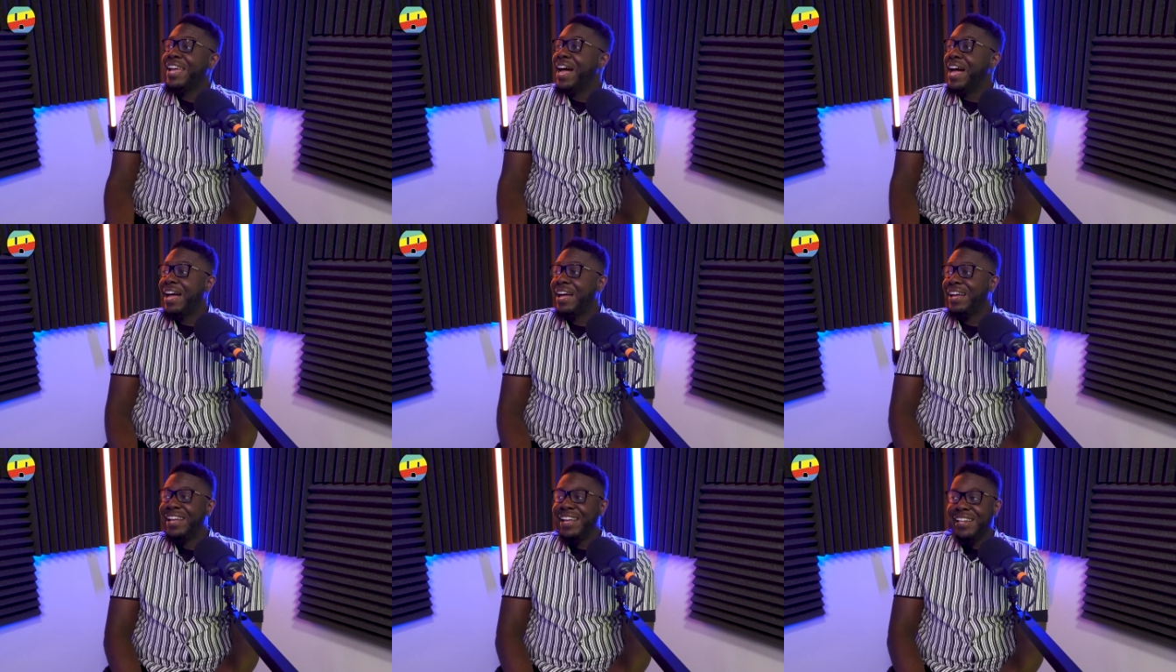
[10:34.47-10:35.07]

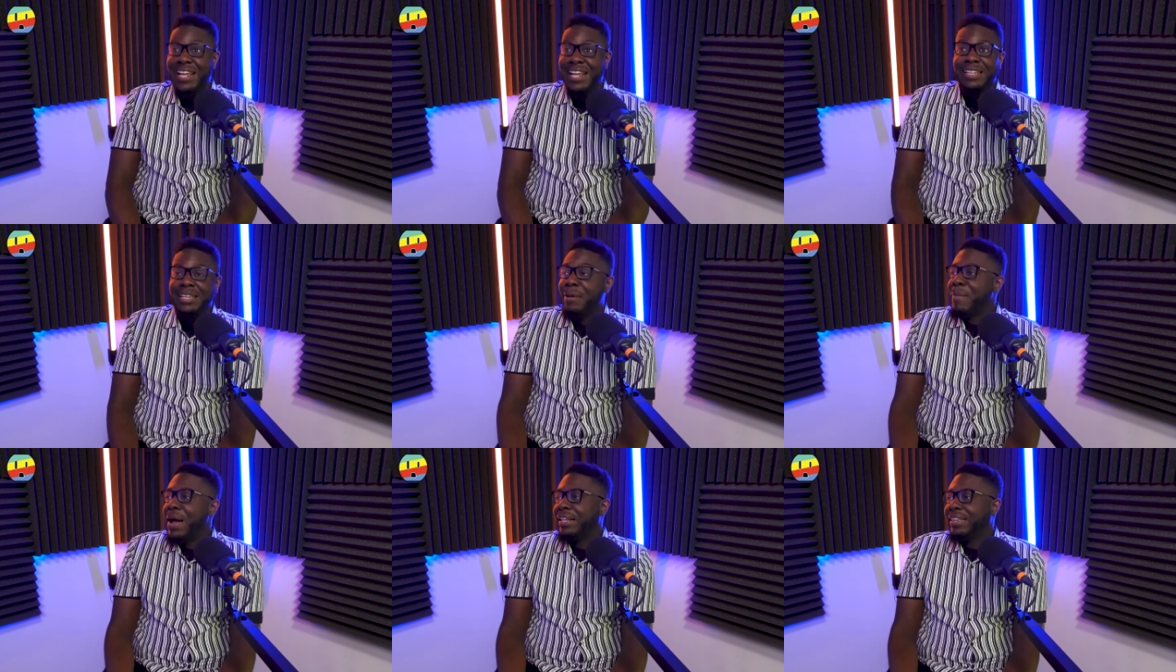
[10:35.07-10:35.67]
Yeah, yeah. They, they
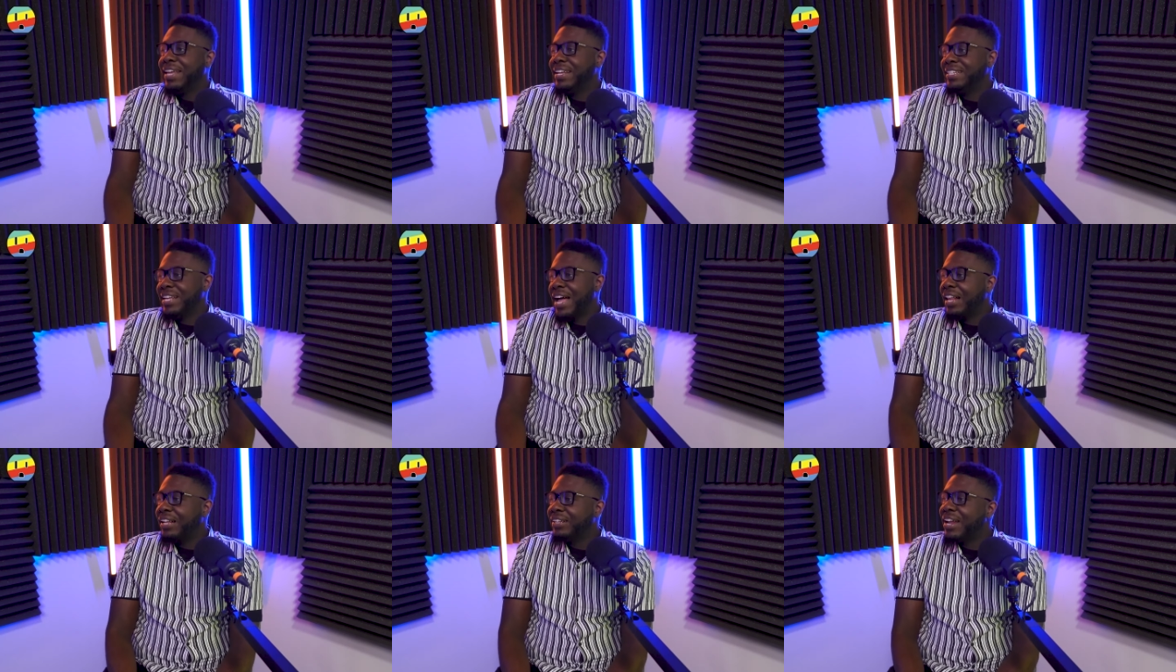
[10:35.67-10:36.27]
might think it's
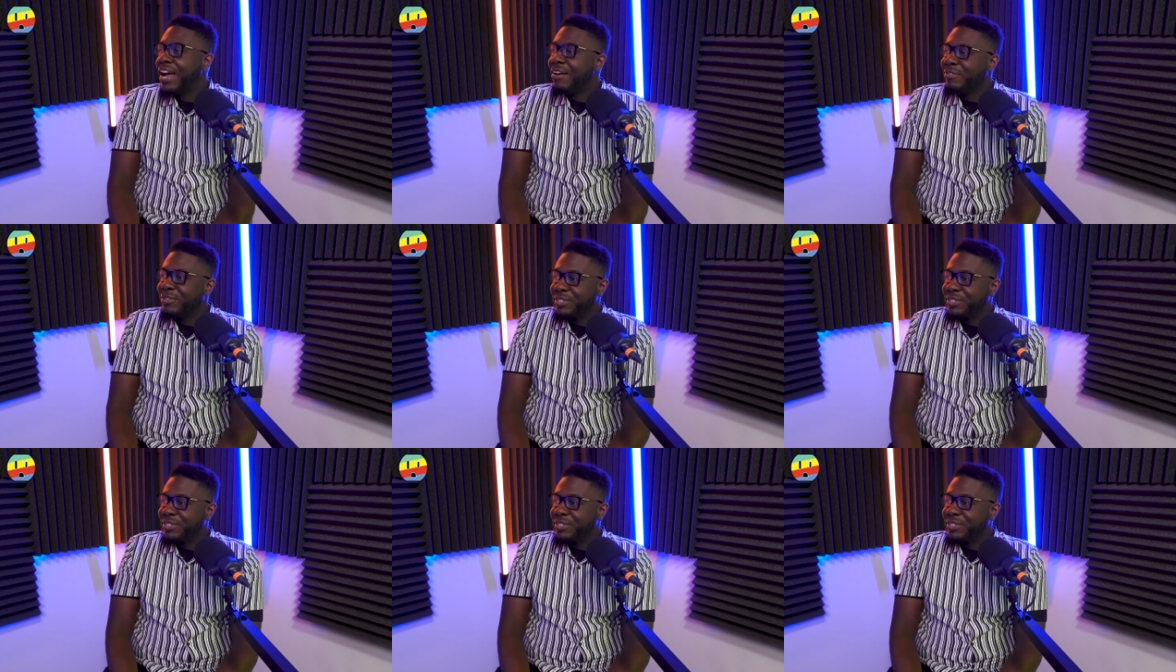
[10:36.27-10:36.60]
Allen Iverson.